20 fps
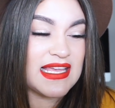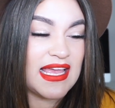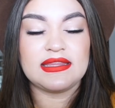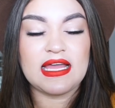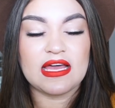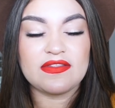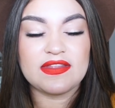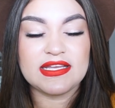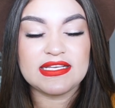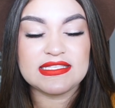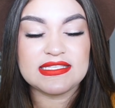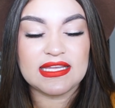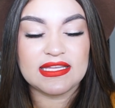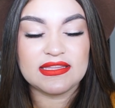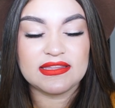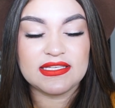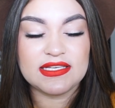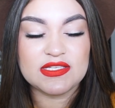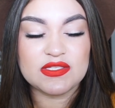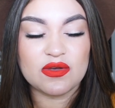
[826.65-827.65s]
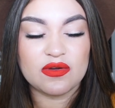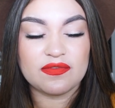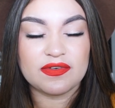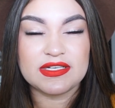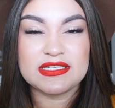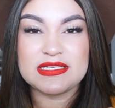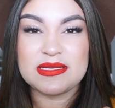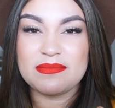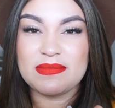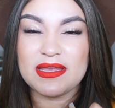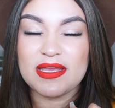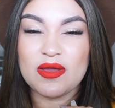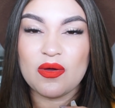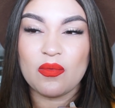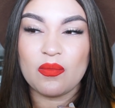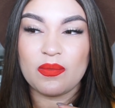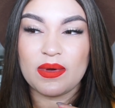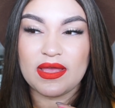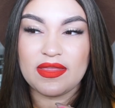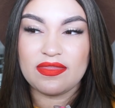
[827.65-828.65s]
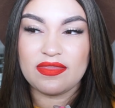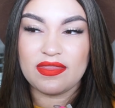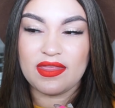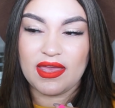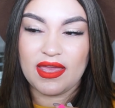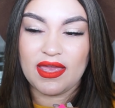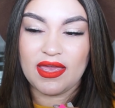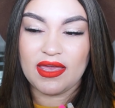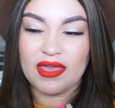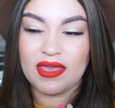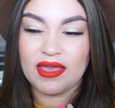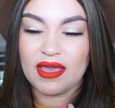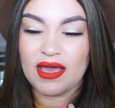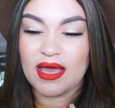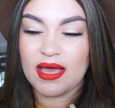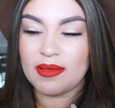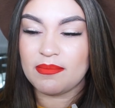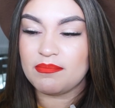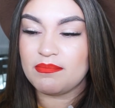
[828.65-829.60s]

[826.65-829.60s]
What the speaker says: And now they sent these over to me when they